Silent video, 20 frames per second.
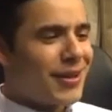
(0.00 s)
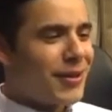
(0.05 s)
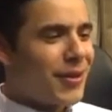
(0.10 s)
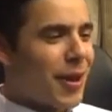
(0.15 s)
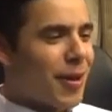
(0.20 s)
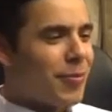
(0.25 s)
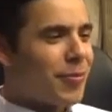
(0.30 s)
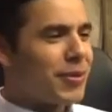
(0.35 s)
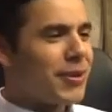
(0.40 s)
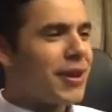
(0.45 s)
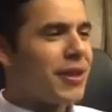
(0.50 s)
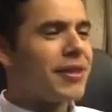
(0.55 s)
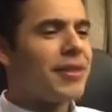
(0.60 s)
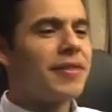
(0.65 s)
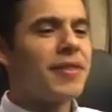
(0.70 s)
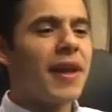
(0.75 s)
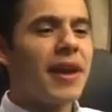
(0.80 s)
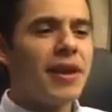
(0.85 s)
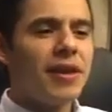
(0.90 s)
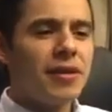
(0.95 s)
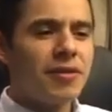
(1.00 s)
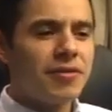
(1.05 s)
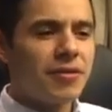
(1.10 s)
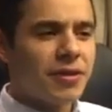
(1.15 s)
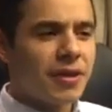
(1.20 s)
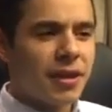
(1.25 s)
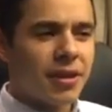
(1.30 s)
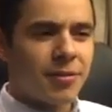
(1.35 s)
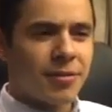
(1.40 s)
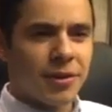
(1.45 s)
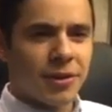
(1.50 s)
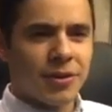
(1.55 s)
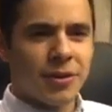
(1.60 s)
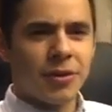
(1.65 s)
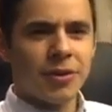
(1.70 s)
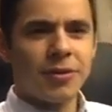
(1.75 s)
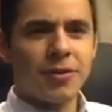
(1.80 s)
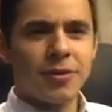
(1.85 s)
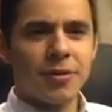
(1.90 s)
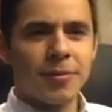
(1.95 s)
Thank you. Thank you for letting me
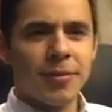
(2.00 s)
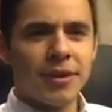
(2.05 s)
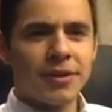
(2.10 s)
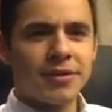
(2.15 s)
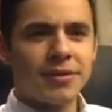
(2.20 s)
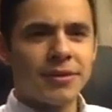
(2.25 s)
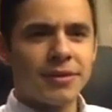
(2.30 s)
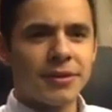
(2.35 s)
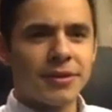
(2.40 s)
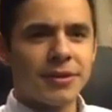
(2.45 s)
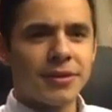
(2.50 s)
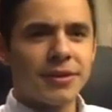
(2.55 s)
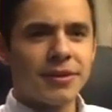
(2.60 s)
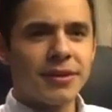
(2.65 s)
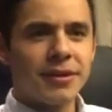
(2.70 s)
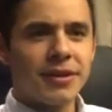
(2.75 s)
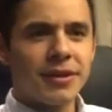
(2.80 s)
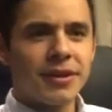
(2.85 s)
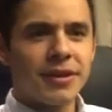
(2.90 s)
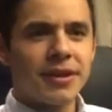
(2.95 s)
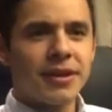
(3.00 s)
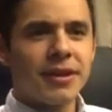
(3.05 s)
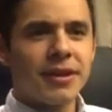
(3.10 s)
know the mental.